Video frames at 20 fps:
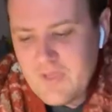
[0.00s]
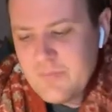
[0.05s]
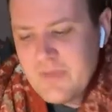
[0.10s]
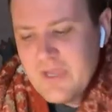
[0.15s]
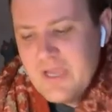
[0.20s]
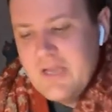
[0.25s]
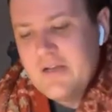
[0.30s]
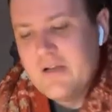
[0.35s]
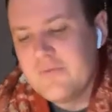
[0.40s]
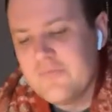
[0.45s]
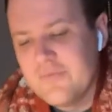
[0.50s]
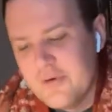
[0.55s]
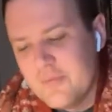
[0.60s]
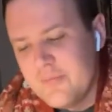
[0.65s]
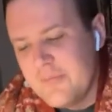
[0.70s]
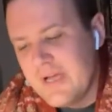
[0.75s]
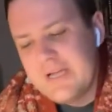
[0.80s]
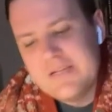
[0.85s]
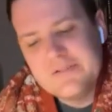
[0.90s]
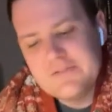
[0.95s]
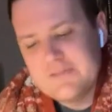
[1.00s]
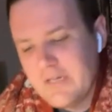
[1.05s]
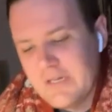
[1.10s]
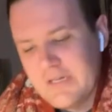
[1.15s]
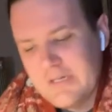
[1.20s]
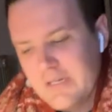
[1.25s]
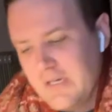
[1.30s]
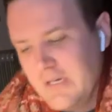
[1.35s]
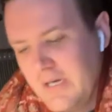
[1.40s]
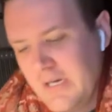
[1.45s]
Yeah, and no roommates.
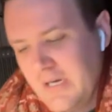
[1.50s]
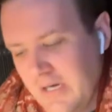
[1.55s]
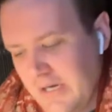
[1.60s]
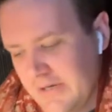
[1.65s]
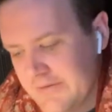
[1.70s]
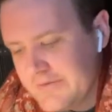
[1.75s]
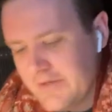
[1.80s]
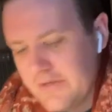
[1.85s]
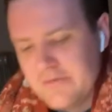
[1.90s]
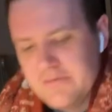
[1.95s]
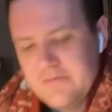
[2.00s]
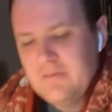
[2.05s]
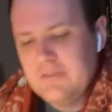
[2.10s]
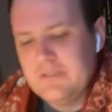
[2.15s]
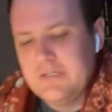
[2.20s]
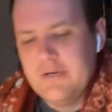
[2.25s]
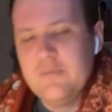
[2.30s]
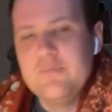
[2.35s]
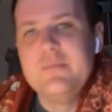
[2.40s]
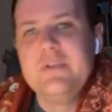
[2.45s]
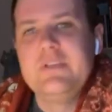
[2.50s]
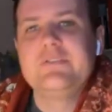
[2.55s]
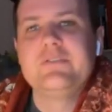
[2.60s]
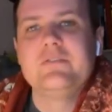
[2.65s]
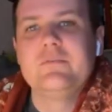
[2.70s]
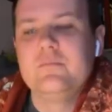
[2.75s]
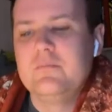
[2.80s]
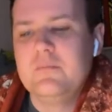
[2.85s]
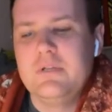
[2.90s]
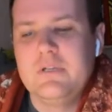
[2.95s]
I I don't don't miss
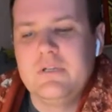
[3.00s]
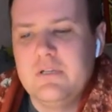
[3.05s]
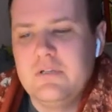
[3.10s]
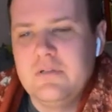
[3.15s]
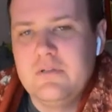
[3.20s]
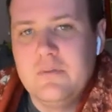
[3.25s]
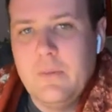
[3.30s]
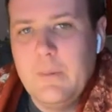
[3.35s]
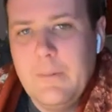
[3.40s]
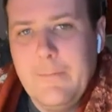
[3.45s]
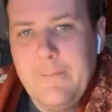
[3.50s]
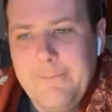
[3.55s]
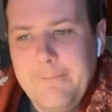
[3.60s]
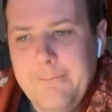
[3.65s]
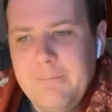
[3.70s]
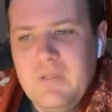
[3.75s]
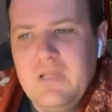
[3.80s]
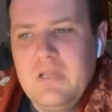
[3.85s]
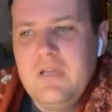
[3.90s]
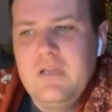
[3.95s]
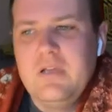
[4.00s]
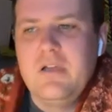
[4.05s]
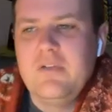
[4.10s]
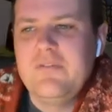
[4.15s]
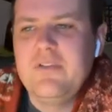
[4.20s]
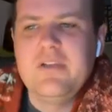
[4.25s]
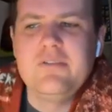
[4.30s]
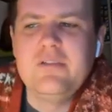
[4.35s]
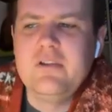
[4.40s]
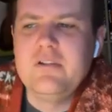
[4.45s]
them. Uh,
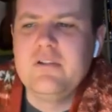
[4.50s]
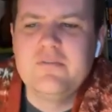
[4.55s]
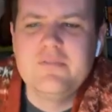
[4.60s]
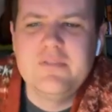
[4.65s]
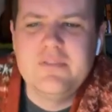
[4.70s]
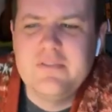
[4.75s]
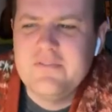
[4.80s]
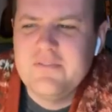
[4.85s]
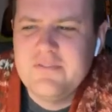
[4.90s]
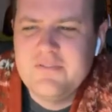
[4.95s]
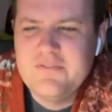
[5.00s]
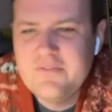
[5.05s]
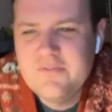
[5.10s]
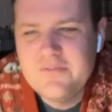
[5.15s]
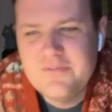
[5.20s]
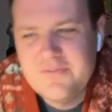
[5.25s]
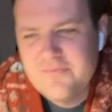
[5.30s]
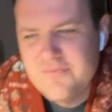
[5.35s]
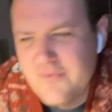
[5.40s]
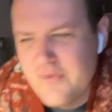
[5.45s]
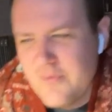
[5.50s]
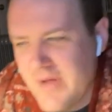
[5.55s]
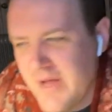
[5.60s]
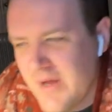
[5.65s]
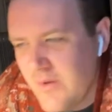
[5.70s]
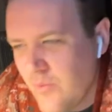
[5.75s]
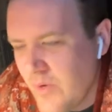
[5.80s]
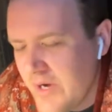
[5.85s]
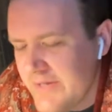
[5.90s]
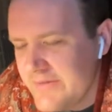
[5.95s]
I've had you know this, this
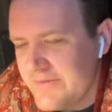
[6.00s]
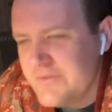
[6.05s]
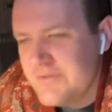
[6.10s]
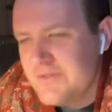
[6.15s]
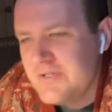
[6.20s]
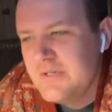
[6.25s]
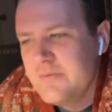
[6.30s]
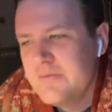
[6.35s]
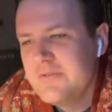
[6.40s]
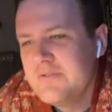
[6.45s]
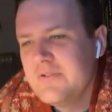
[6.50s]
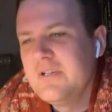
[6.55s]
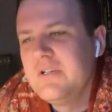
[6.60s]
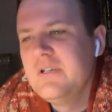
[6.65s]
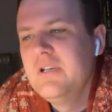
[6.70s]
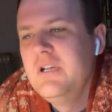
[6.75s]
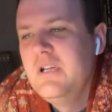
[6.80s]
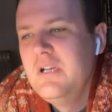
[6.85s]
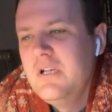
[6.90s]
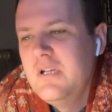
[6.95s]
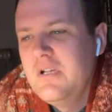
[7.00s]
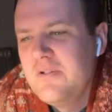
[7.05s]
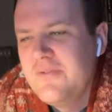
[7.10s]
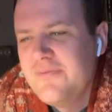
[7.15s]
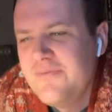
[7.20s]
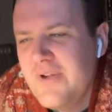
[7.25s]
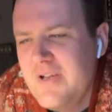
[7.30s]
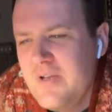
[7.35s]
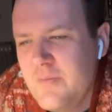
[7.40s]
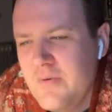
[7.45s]
roommate once. She was like a
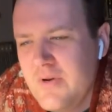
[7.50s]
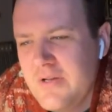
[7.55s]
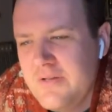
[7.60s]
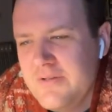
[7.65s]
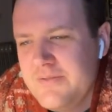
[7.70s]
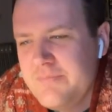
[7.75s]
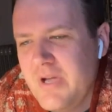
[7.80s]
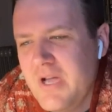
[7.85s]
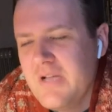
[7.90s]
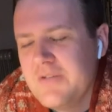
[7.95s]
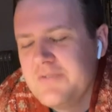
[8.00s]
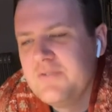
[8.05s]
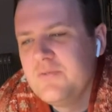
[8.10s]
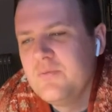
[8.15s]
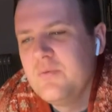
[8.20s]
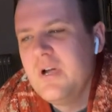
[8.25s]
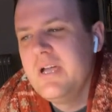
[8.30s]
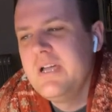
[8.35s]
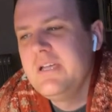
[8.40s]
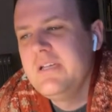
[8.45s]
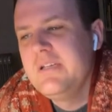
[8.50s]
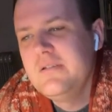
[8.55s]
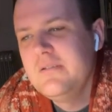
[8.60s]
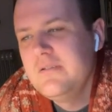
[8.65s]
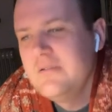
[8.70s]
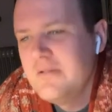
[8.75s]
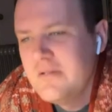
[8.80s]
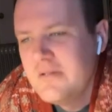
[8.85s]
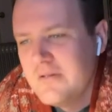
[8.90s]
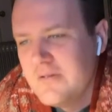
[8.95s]
friend of mine passed away,
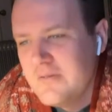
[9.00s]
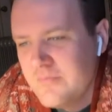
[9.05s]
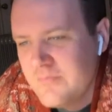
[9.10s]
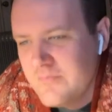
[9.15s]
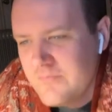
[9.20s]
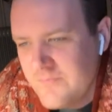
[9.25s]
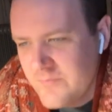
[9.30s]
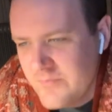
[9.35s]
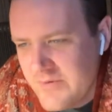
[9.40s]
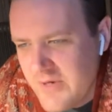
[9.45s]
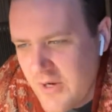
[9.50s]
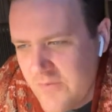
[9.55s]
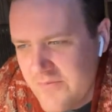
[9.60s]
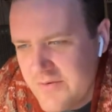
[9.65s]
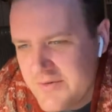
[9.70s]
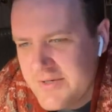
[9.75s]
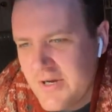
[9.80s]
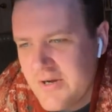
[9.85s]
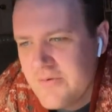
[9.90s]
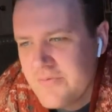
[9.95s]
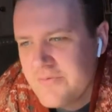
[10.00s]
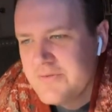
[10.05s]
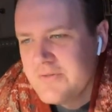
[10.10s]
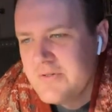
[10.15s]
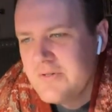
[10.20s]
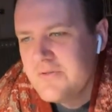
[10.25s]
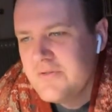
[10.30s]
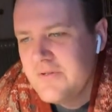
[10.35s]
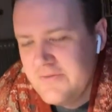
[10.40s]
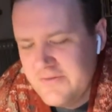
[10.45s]
um, overdose,
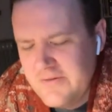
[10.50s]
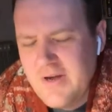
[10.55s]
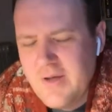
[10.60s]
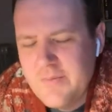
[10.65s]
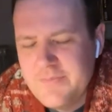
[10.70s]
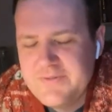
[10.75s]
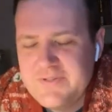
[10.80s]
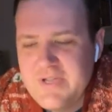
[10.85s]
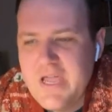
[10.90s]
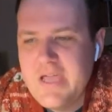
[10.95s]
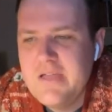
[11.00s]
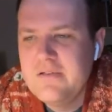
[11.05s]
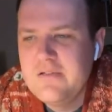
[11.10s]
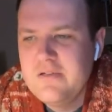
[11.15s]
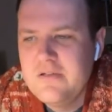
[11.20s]
and I was, I was, very upset.